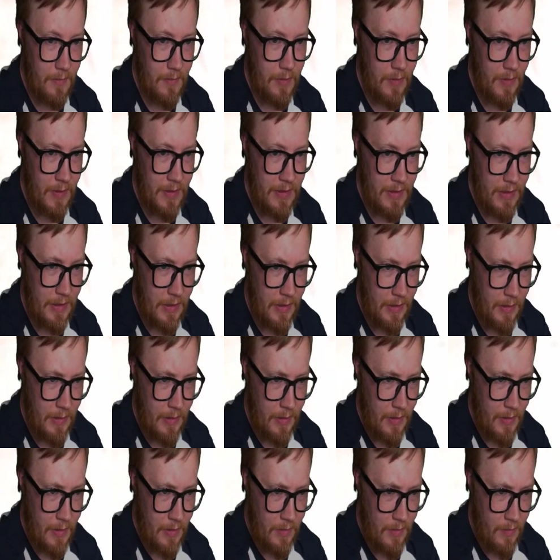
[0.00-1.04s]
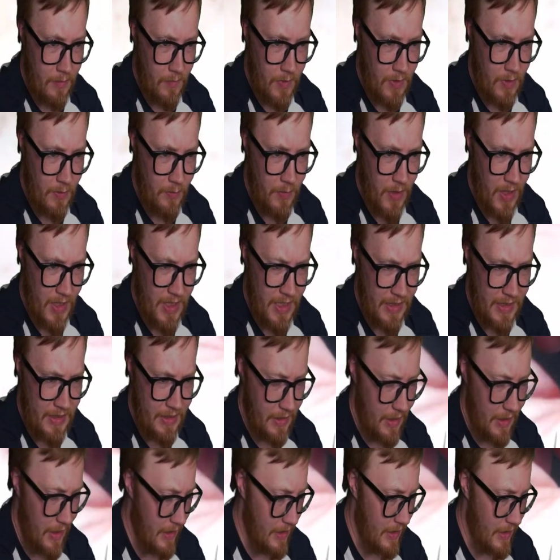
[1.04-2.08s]
So it's when you buy
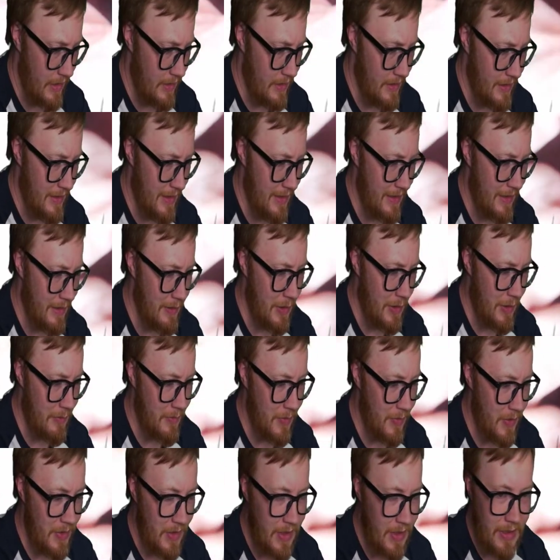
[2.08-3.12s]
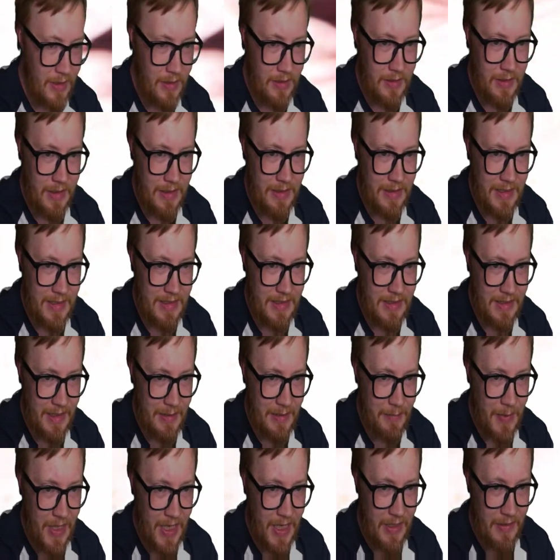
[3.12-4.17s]
it, I can't get it up, but this
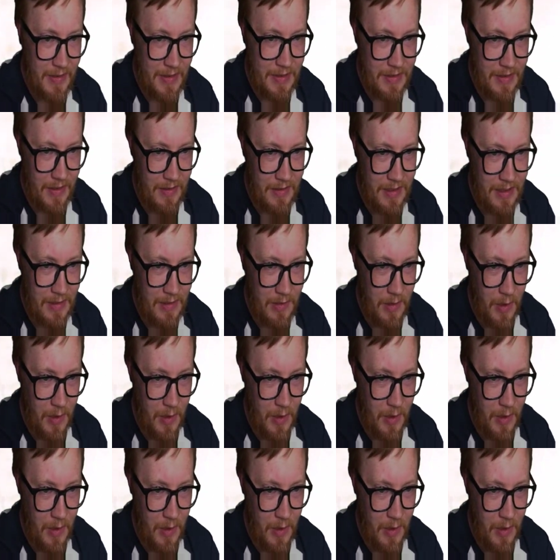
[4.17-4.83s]
lip here is a little